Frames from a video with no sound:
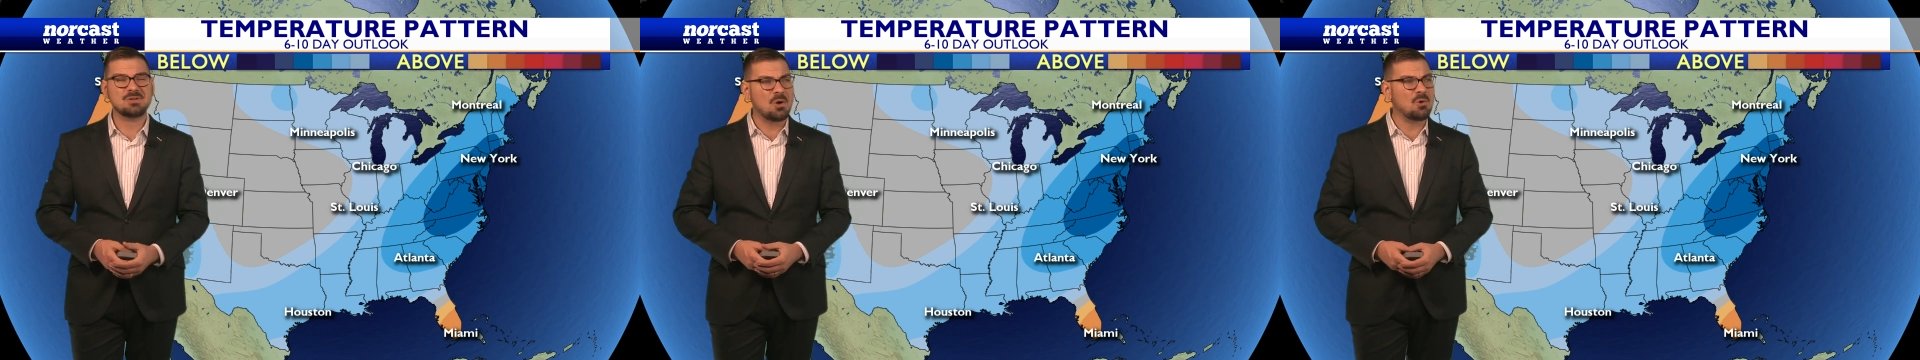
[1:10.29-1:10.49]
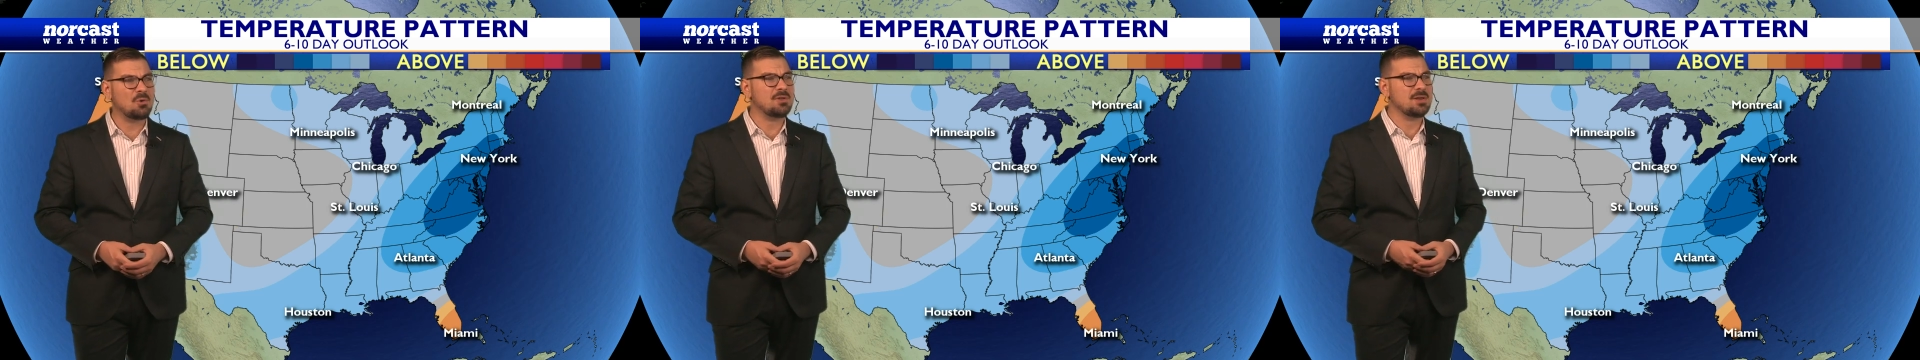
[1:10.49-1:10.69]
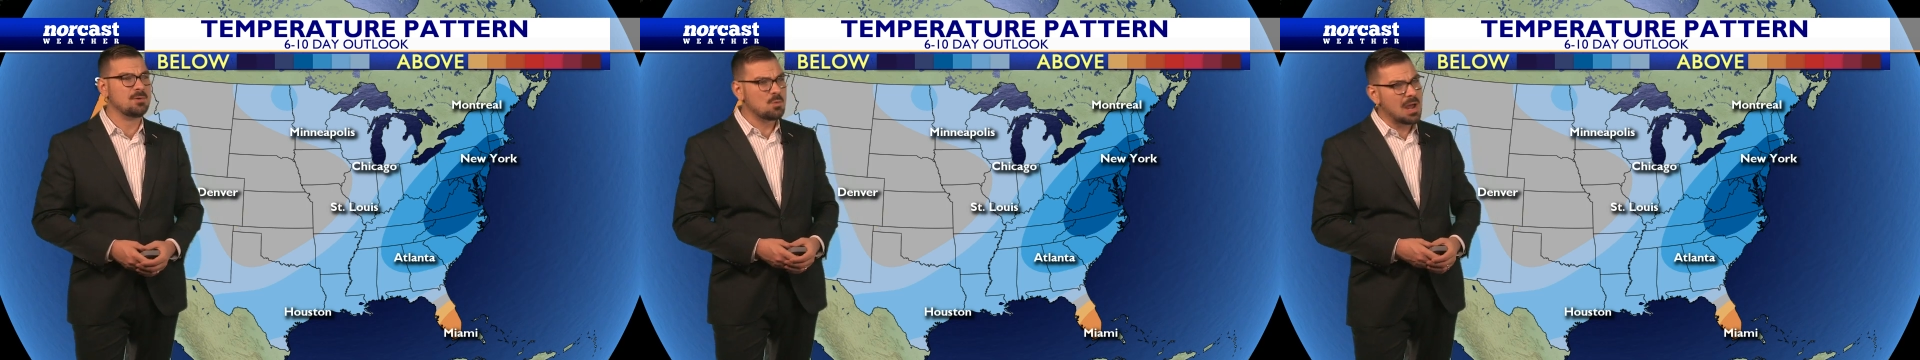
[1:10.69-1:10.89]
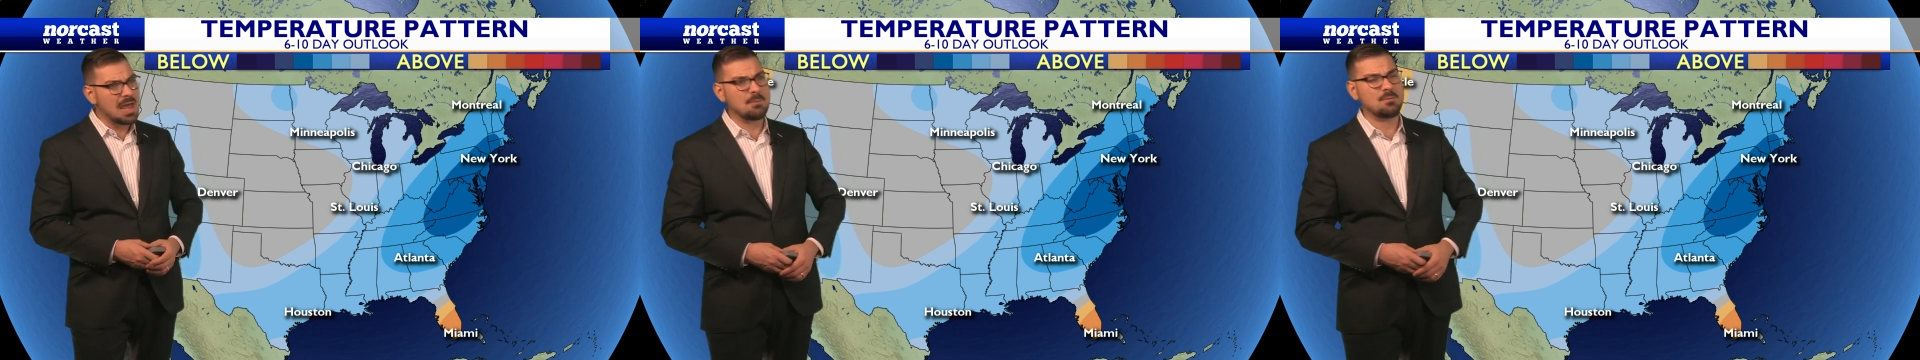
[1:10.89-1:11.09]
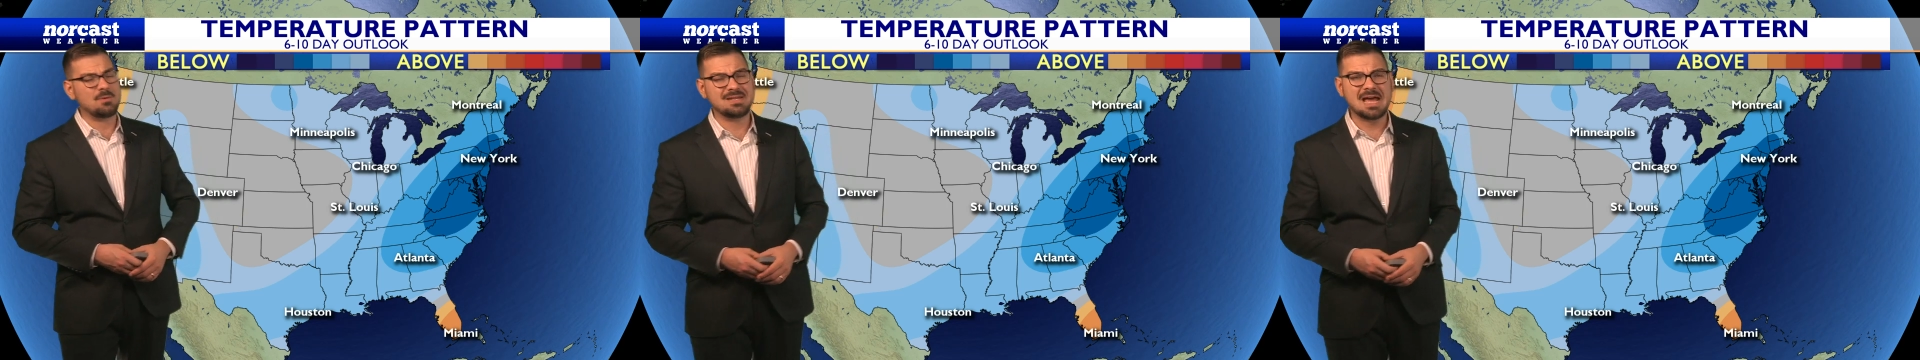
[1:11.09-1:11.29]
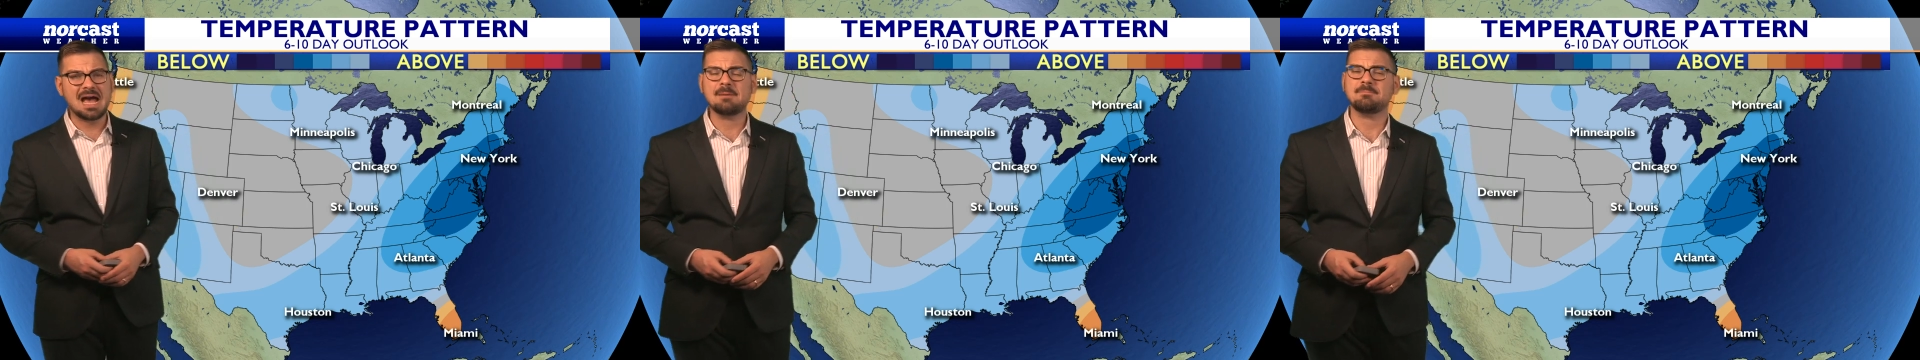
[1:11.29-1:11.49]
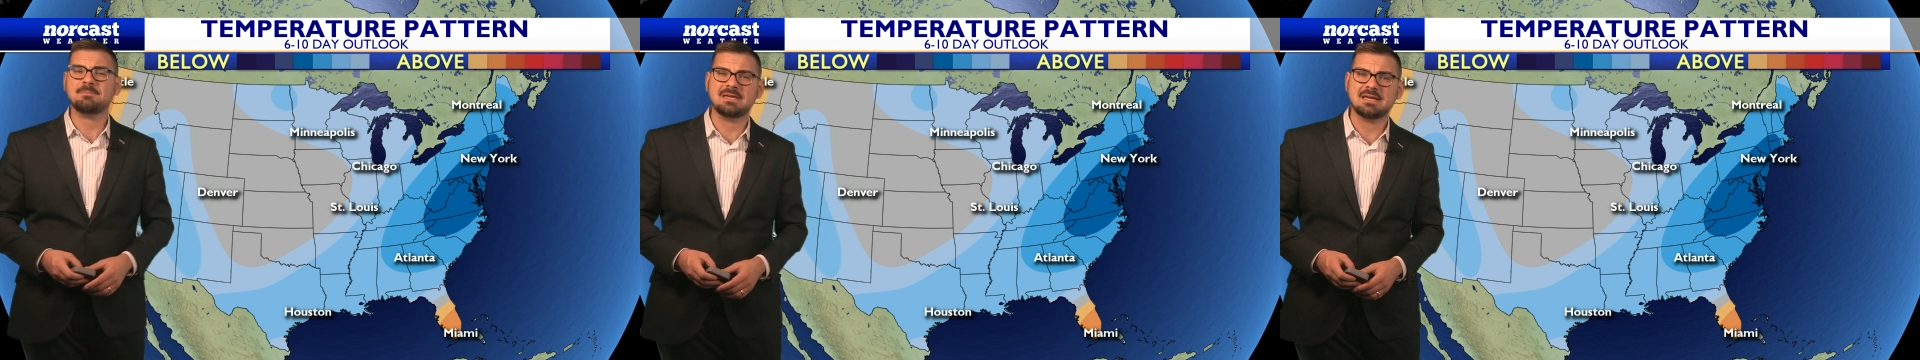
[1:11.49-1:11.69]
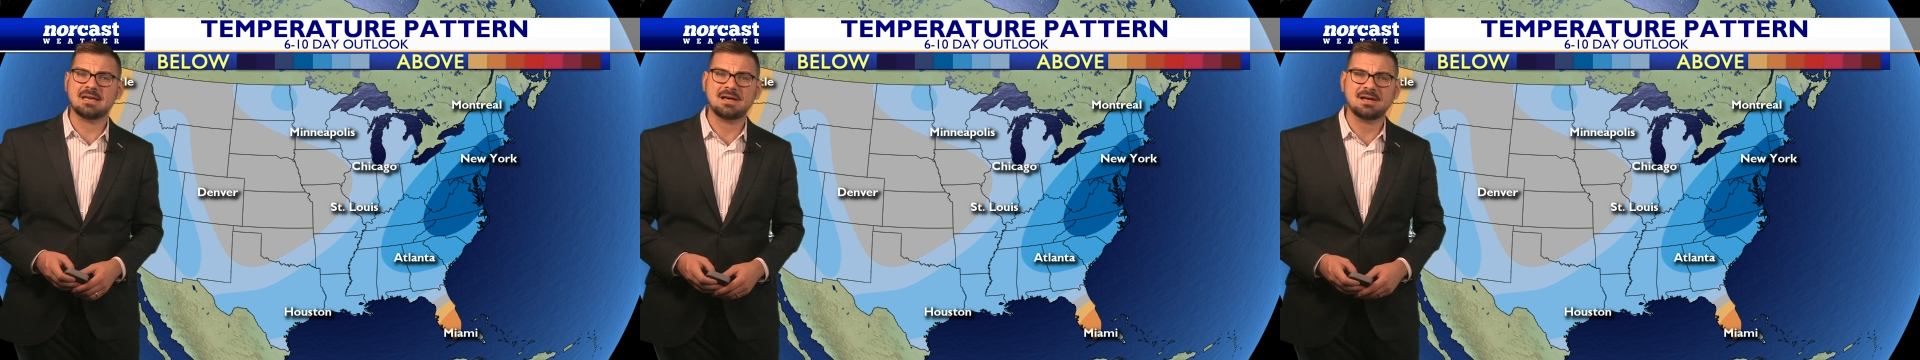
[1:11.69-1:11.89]
Cold and wet would not
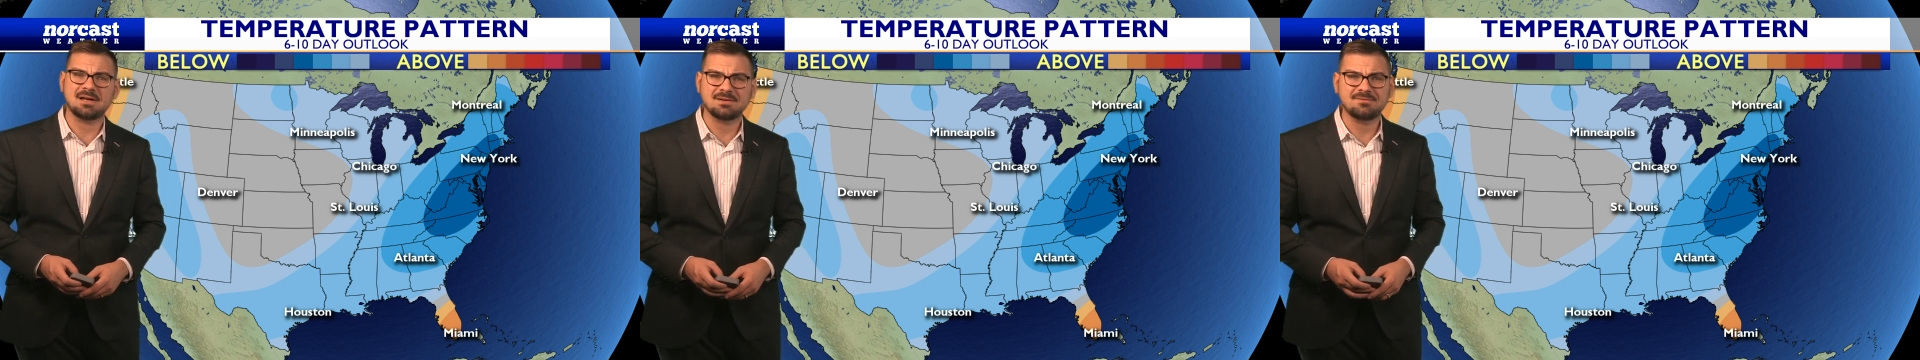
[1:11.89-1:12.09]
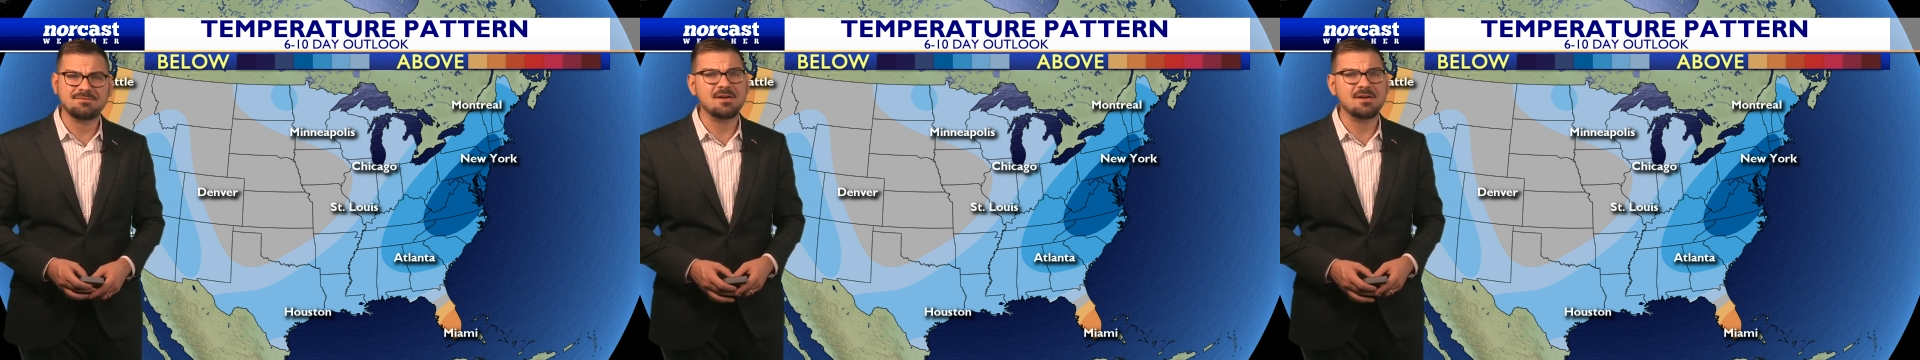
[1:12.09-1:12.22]
be a